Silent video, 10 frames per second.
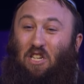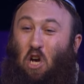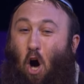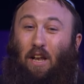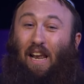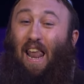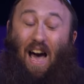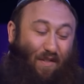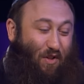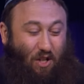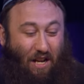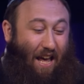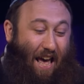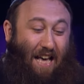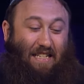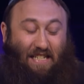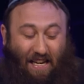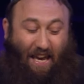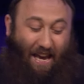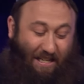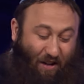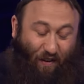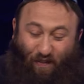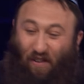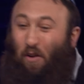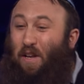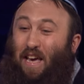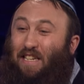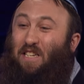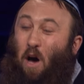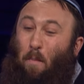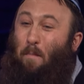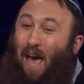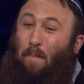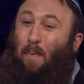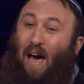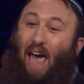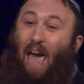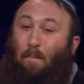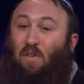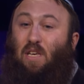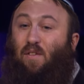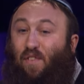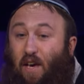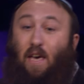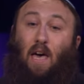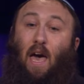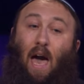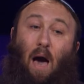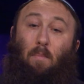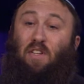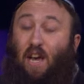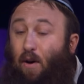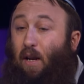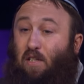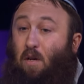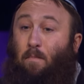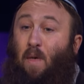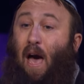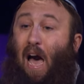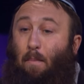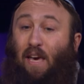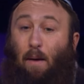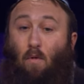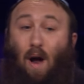God laughs. Seeking to fulfill needs not met by M T V and materialism, I became a